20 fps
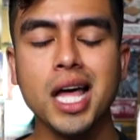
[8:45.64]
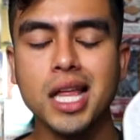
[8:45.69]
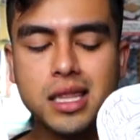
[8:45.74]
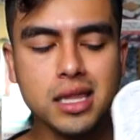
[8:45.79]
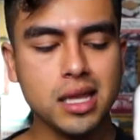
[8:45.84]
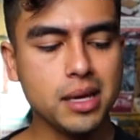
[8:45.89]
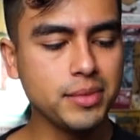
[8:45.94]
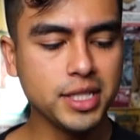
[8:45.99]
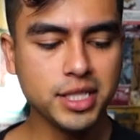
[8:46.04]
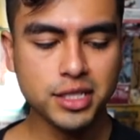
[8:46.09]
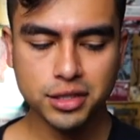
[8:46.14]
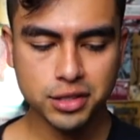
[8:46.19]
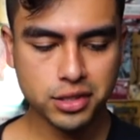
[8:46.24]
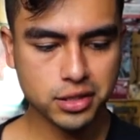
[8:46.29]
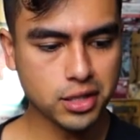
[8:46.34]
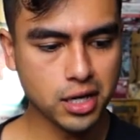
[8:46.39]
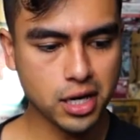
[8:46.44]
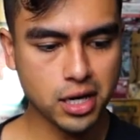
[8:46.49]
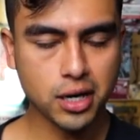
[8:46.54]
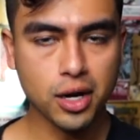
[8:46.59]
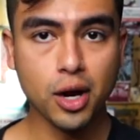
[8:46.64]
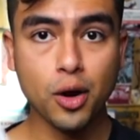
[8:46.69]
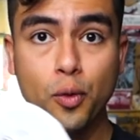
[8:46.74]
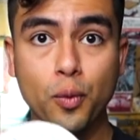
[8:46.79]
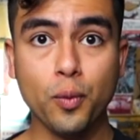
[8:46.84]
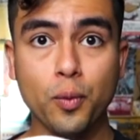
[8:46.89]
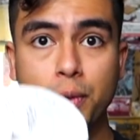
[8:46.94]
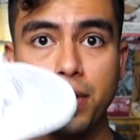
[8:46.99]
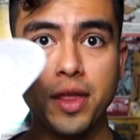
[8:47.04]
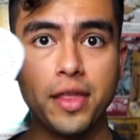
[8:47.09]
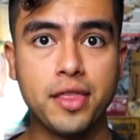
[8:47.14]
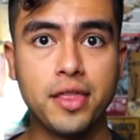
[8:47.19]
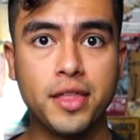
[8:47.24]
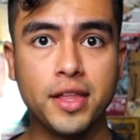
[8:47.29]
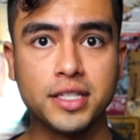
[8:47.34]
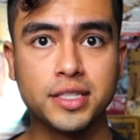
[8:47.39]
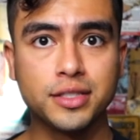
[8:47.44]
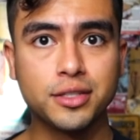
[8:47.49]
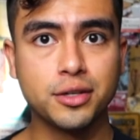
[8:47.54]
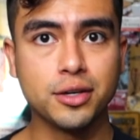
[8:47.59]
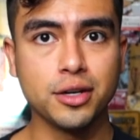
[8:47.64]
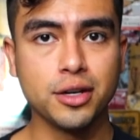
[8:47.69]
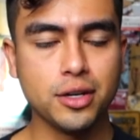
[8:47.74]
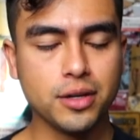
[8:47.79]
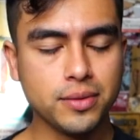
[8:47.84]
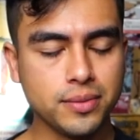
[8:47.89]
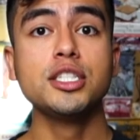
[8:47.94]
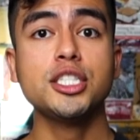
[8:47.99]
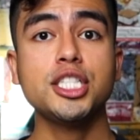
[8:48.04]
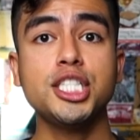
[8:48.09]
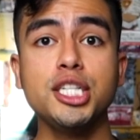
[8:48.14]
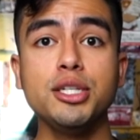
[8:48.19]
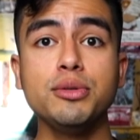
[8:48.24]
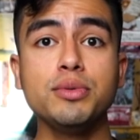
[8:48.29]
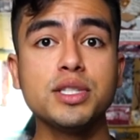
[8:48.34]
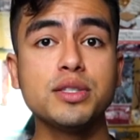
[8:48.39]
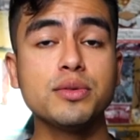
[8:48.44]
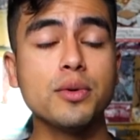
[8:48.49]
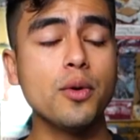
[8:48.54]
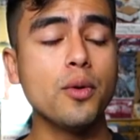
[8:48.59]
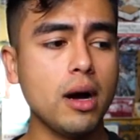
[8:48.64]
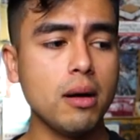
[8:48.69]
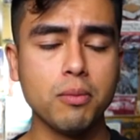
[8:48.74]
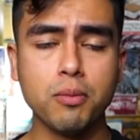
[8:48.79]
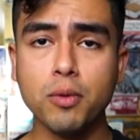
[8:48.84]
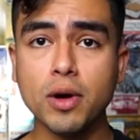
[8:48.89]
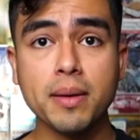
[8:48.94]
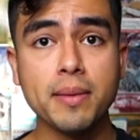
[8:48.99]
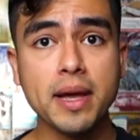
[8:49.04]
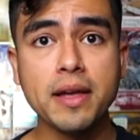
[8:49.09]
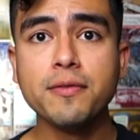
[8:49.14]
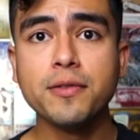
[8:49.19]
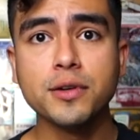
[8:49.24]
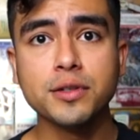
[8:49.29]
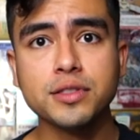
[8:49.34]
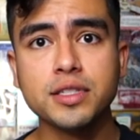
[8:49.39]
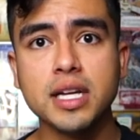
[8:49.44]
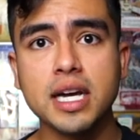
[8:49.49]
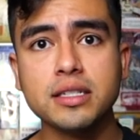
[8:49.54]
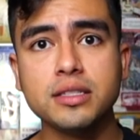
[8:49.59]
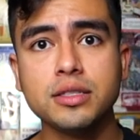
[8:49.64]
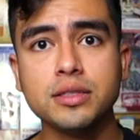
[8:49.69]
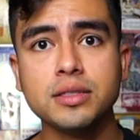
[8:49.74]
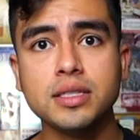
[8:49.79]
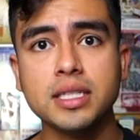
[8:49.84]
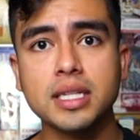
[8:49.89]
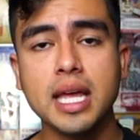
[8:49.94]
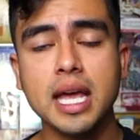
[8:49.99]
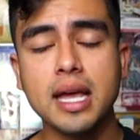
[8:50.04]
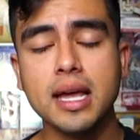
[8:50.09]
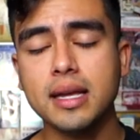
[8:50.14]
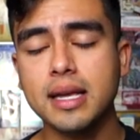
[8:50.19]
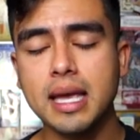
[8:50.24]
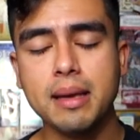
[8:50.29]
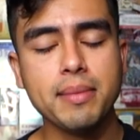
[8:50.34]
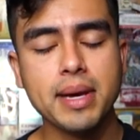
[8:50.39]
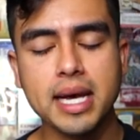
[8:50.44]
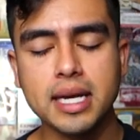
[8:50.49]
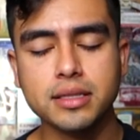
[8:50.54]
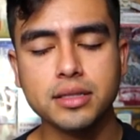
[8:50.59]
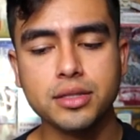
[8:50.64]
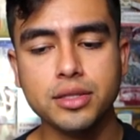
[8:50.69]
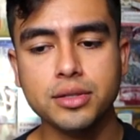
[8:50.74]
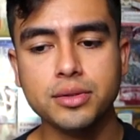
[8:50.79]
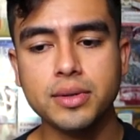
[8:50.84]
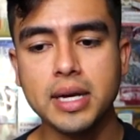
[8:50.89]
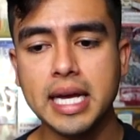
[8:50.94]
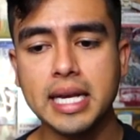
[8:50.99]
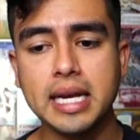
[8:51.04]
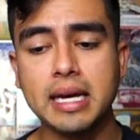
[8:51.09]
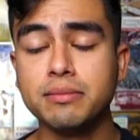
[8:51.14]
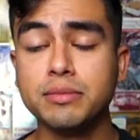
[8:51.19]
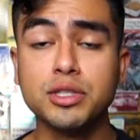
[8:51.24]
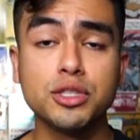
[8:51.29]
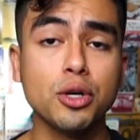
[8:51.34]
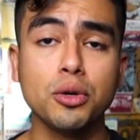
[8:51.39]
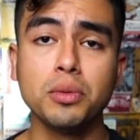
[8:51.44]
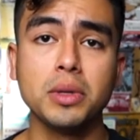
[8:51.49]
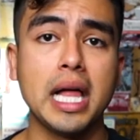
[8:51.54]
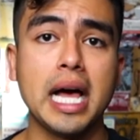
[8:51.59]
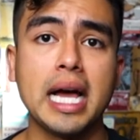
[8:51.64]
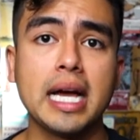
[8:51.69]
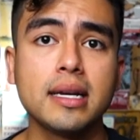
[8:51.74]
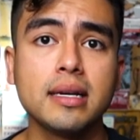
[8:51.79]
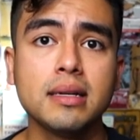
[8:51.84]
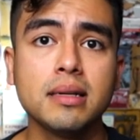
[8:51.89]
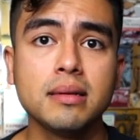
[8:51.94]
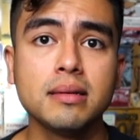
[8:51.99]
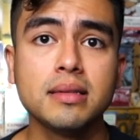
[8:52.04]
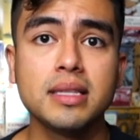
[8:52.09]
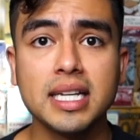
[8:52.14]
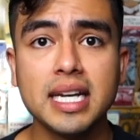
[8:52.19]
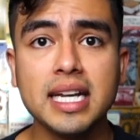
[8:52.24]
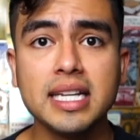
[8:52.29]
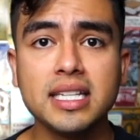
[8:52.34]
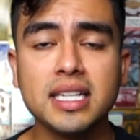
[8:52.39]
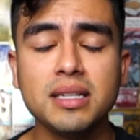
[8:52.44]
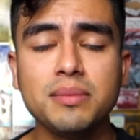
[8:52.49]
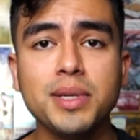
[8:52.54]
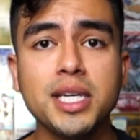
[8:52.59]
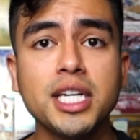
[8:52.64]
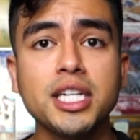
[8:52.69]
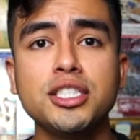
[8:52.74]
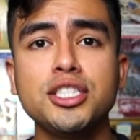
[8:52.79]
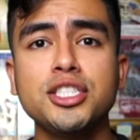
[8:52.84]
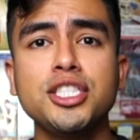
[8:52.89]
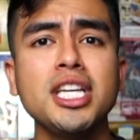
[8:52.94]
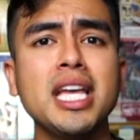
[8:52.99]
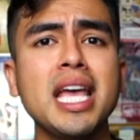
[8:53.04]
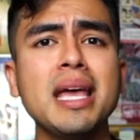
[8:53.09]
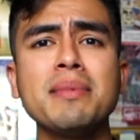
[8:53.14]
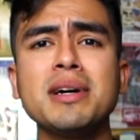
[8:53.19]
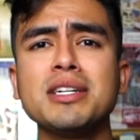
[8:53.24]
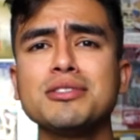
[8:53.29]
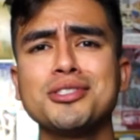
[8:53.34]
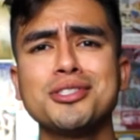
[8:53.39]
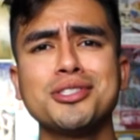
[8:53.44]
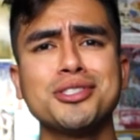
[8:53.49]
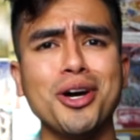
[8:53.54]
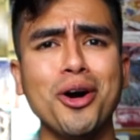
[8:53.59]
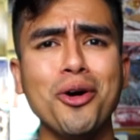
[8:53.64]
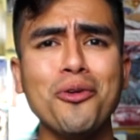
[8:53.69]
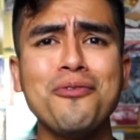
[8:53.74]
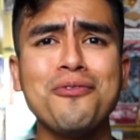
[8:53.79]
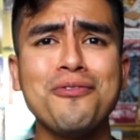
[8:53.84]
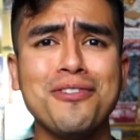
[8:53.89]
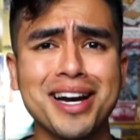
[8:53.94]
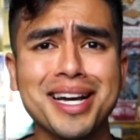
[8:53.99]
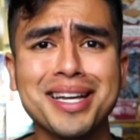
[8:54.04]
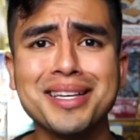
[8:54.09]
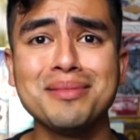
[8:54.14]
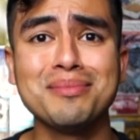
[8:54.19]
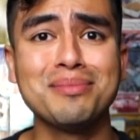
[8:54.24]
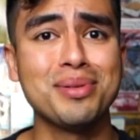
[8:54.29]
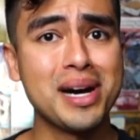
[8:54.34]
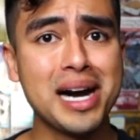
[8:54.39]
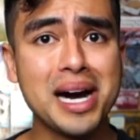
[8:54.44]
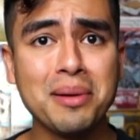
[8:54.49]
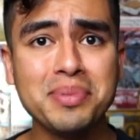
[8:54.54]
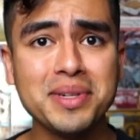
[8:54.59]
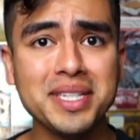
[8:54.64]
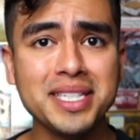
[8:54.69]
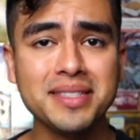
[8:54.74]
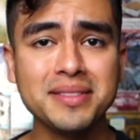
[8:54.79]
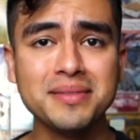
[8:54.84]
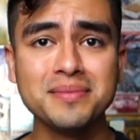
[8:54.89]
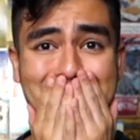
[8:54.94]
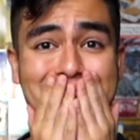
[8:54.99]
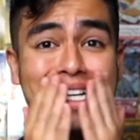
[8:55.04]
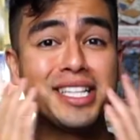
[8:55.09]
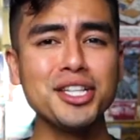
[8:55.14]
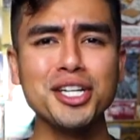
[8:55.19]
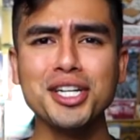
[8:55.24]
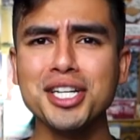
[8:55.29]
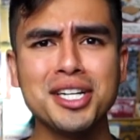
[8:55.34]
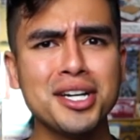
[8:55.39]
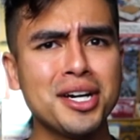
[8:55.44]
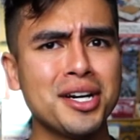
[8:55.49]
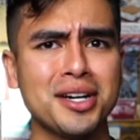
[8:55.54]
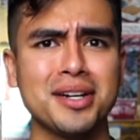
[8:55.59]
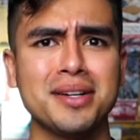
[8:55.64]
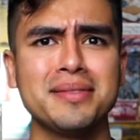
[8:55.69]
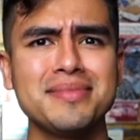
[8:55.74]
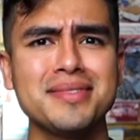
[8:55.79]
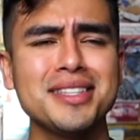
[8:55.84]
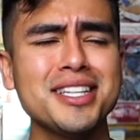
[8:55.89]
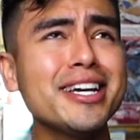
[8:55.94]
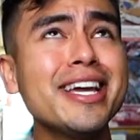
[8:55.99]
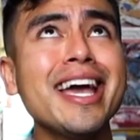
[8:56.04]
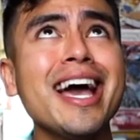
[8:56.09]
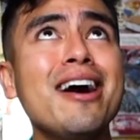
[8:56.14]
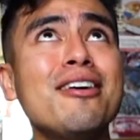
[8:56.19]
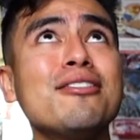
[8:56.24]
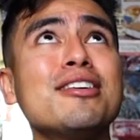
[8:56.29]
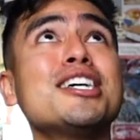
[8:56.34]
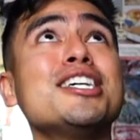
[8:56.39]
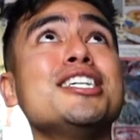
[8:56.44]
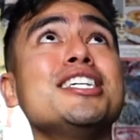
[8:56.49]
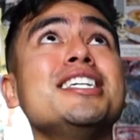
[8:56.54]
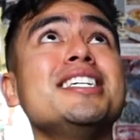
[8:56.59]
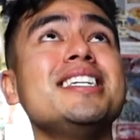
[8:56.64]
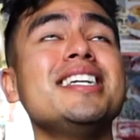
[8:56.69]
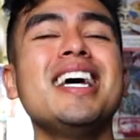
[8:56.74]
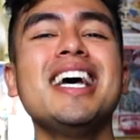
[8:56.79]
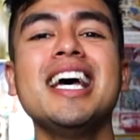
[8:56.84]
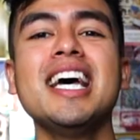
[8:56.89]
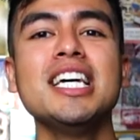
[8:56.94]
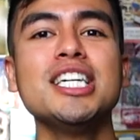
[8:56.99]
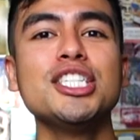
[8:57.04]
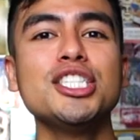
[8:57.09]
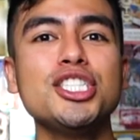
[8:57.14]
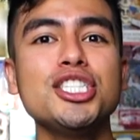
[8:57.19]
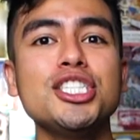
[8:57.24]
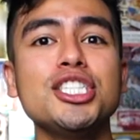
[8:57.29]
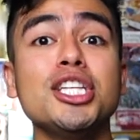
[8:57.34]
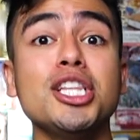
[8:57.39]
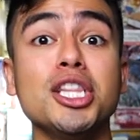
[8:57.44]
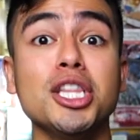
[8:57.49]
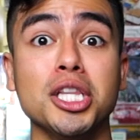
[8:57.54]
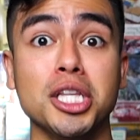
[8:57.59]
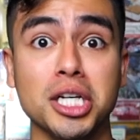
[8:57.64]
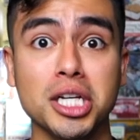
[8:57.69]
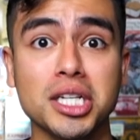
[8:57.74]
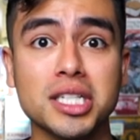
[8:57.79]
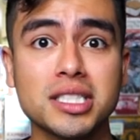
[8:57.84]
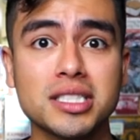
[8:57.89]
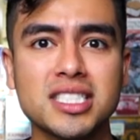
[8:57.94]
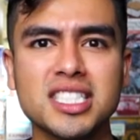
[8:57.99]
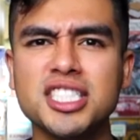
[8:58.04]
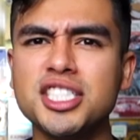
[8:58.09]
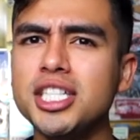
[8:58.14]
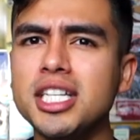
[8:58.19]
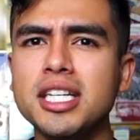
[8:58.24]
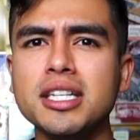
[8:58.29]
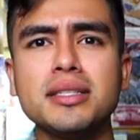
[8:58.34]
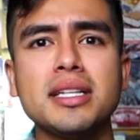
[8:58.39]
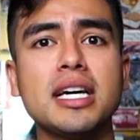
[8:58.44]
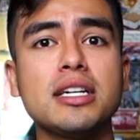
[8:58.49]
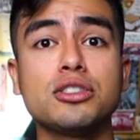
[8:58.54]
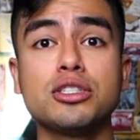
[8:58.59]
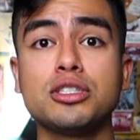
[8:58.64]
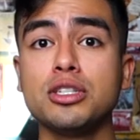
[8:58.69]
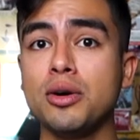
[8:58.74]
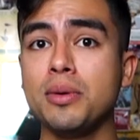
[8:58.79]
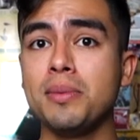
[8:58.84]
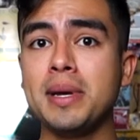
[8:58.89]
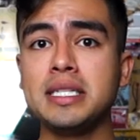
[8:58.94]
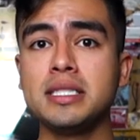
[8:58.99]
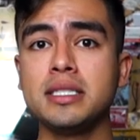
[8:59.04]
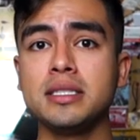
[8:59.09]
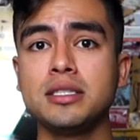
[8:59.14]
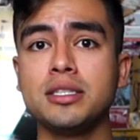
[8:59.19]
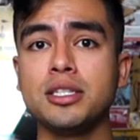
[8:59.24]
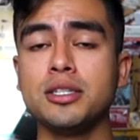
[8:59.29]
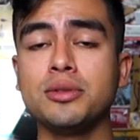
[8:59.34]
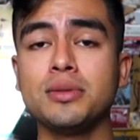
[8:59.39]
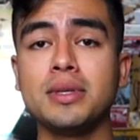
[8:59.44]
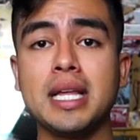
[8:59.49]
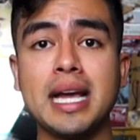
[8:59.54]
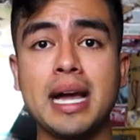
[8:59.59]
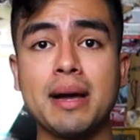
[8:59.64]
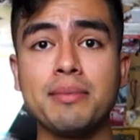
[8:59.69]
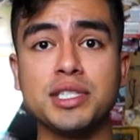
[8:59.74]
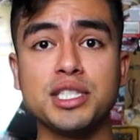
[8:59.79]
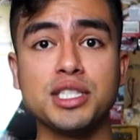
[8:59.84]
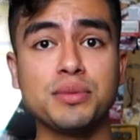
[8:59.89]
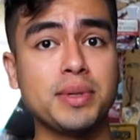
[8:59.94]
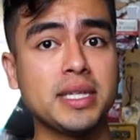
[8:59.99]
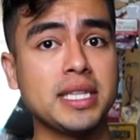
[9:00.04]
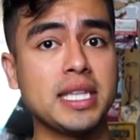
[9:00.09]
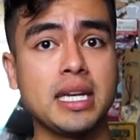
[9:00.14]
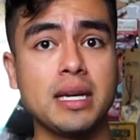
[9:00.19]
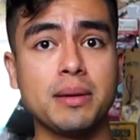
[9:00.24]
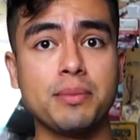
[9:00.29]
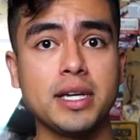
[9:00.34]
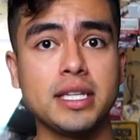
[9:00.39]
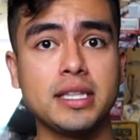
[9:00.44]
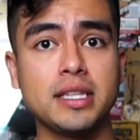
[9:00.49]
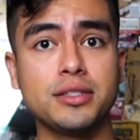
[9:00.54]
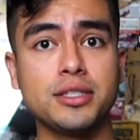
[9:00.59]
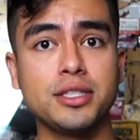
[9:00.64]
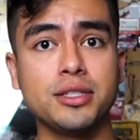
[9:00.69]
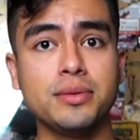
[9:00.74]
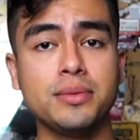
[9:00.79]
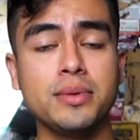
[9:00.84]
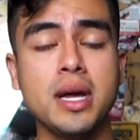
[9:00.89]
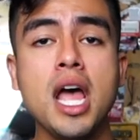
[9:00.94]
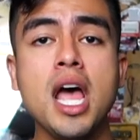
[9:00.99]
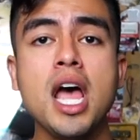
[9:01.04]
Let me just start with this girl. She was one of my first tattoos that came back to, and I'm so glad that I did because she came out so fucking popping. Like, look at her. Look at how good she looks. She healed out so amazing too. Like, I'ma just put that up right there too.